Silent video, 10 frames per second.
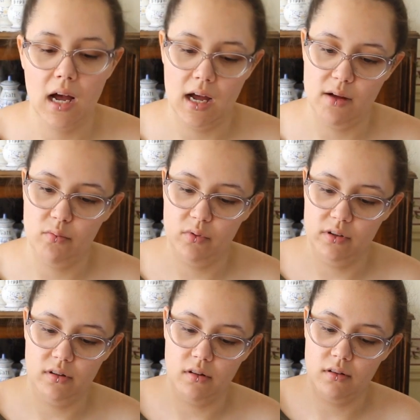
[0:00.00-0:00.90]
I
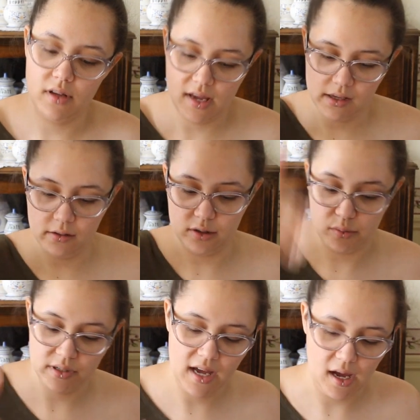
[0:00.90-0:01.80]
will angle
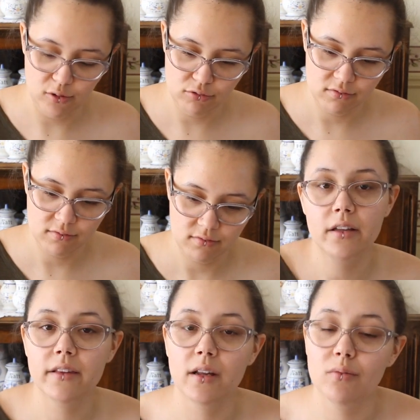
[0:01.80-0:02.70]
you down,
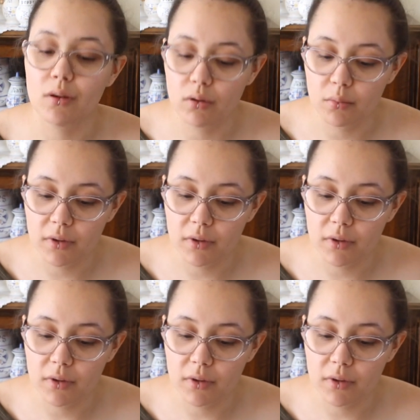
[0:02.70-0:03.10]
and then we will